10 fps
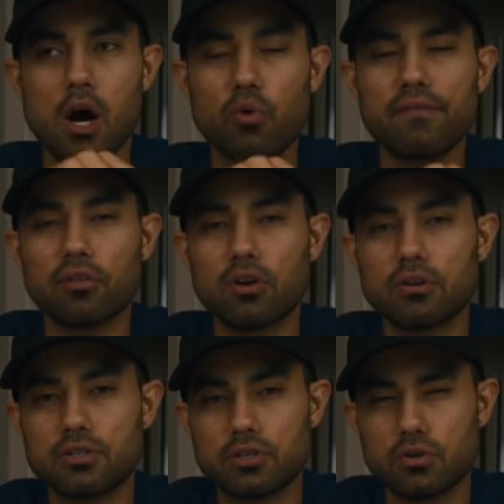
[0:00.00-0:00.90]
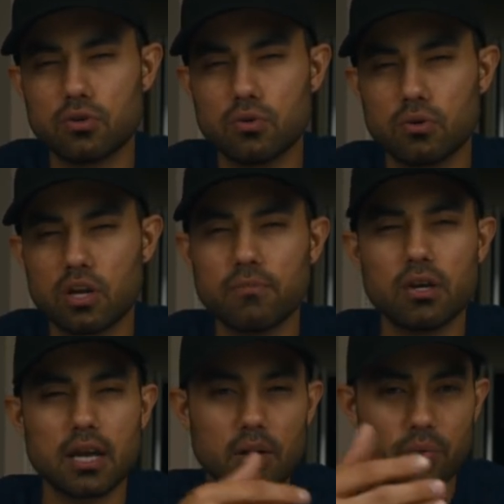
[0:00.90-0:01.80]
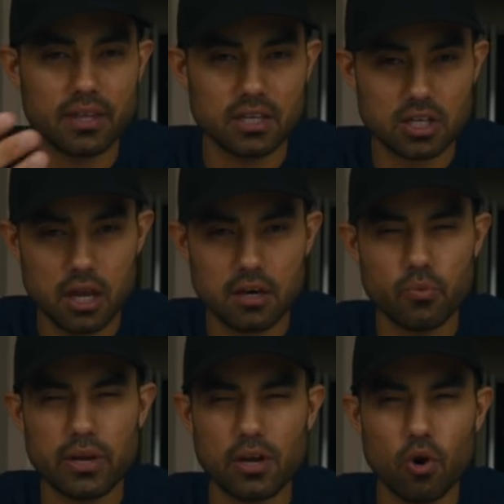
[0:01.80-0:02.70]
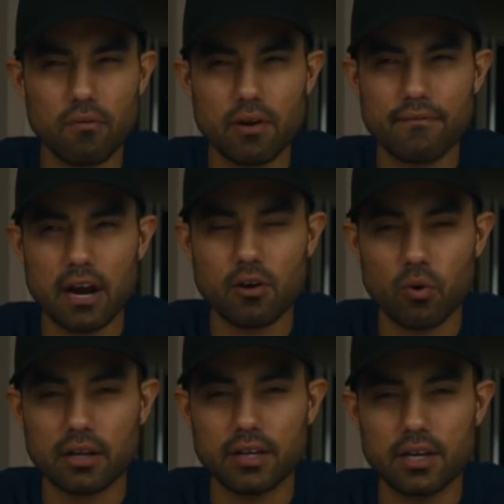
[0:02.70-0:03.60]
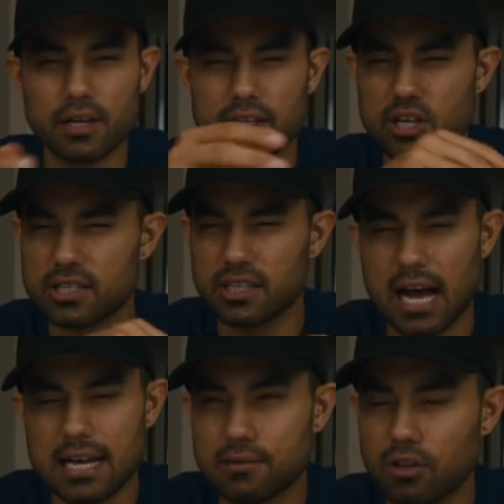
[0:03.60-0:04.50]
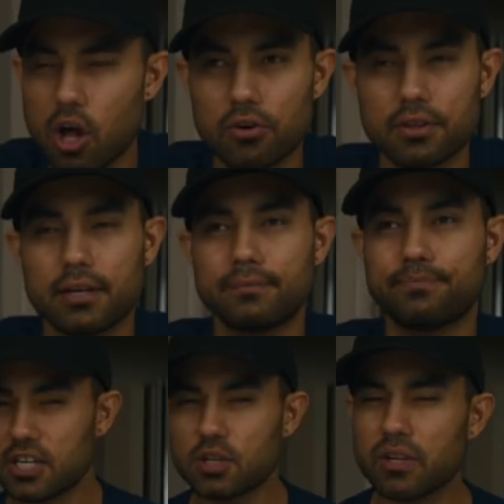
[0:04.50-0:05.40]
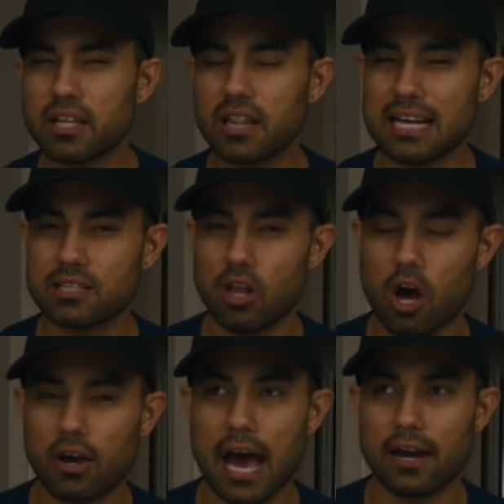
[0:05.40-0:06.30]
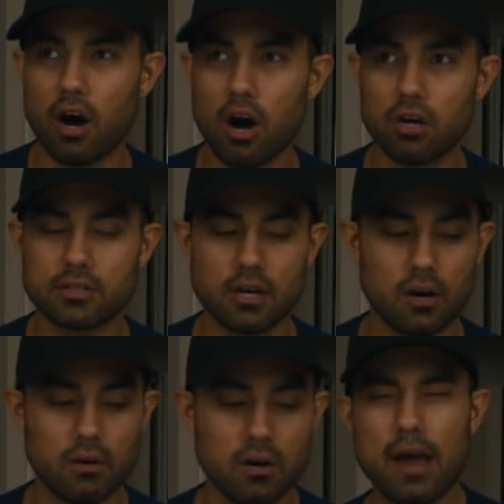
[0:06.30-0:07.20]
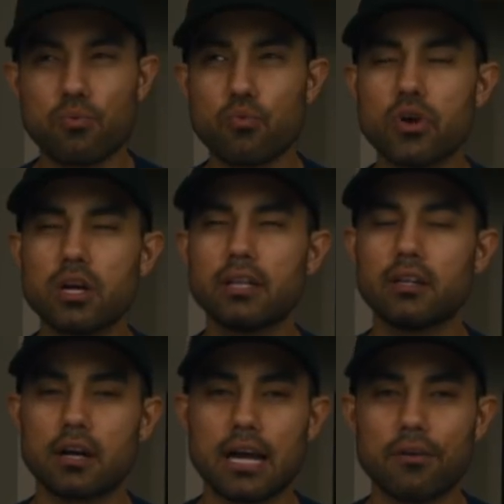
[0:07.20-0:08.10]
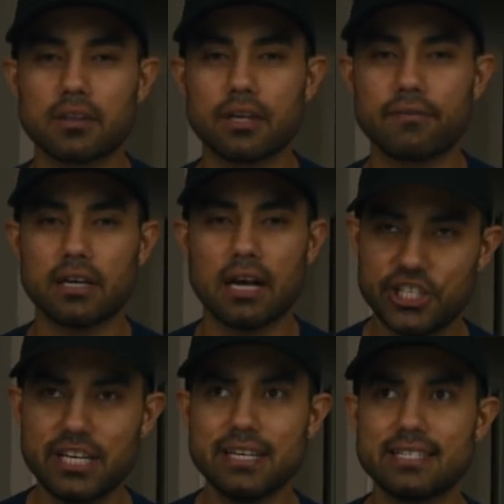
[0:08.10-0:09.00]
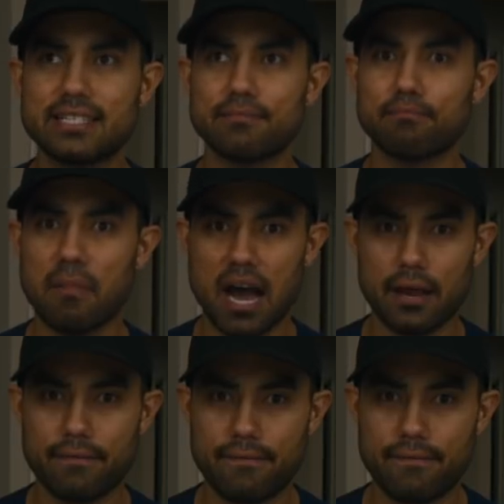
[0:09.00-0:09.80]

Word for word: Uh, we've learned to communicate with each other. We get over it very quickly. It doesn't last longer than, it doesn't really last long at all. So I really lucked out with Livia. She is my